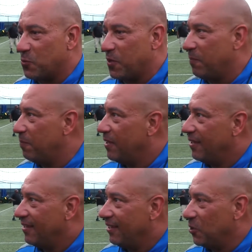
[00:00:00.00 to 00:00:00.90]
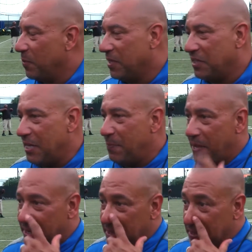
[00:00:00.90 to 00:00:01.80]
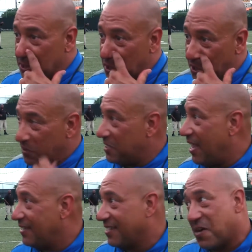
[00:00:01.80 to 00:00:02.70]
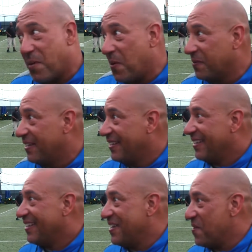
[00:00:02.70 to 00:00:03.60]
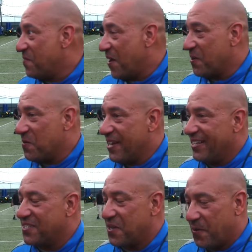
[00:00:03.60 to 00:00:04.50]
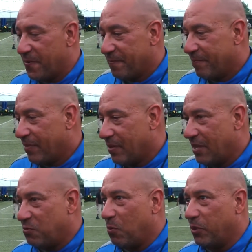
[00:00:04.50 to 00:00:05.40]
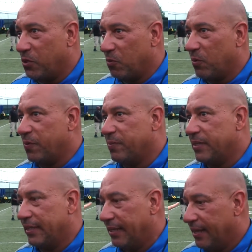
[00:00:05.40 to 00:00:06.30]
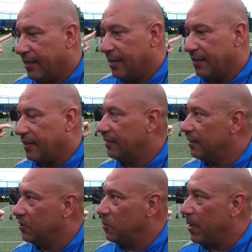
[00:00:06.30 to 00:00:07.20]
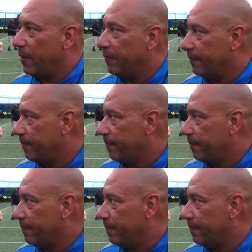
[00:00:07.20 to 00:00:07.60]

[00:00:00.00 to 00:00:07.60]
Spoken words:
to swim. He threw me in the deep end and stood on the side and said, come on, you know, find a way. So that's what we're doing with them, and I think they'll do well.